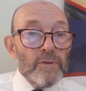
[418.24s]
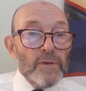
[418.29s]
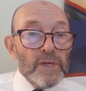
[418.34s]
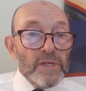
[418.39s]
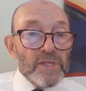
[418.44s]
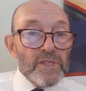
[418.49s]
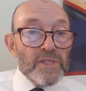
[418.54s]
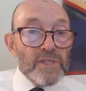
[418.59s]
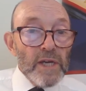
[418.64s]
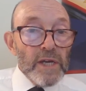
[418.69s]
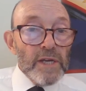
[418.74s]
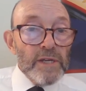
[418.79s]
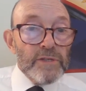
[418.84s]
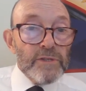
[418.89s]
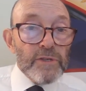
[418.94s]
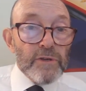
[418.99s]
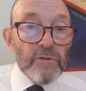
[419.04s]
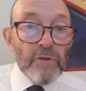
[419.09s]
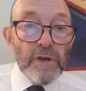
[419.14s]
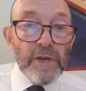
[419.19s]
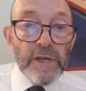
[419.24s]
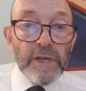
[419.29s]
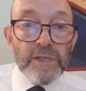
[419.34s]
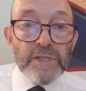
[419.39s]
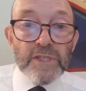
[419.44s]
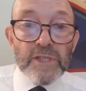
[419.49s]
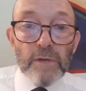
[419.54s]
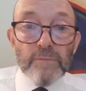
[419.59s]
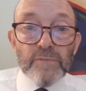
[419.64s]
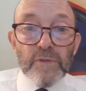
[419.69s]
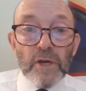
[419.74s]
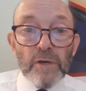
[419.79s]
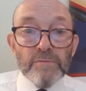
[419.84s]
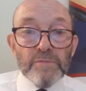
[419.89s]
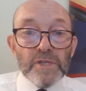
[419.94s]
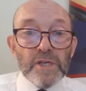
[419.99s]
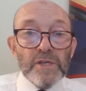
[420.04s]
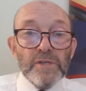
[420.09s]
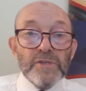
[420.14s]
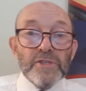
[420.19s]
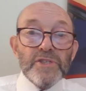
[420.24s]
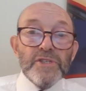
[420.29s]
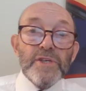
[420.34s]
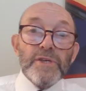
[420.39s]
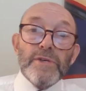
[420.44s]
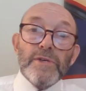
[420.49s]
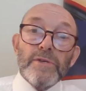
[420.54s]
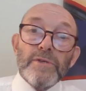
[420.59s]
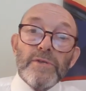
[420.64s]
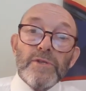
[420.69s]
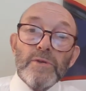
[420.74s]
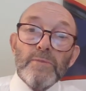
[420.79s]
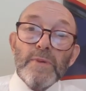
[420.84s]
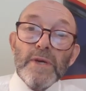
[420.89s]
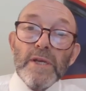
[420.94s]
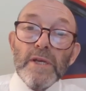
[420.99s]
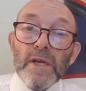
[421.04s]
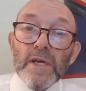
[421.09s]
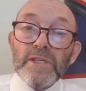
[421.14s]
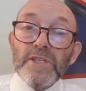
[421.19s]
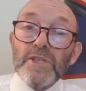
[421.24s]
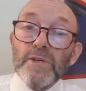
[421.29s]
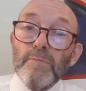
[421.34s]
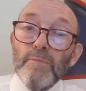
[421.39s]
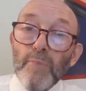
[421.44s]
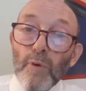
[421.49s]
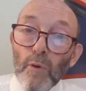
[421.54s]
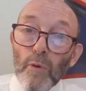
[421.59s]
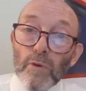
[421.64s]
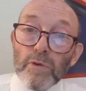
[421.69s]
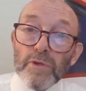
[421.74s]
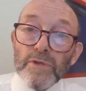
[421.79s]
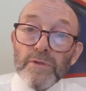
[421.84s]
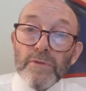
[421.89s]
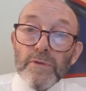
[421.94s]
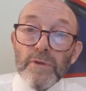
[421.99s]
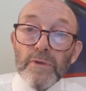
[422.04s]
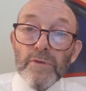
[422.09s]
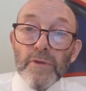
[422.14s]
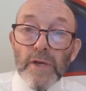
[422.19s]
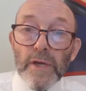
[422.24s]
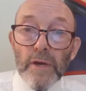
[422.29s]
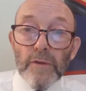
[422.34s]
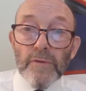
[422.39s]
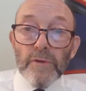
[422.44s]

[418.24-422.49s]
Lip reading: This second degree is sometimes considered to be less important than the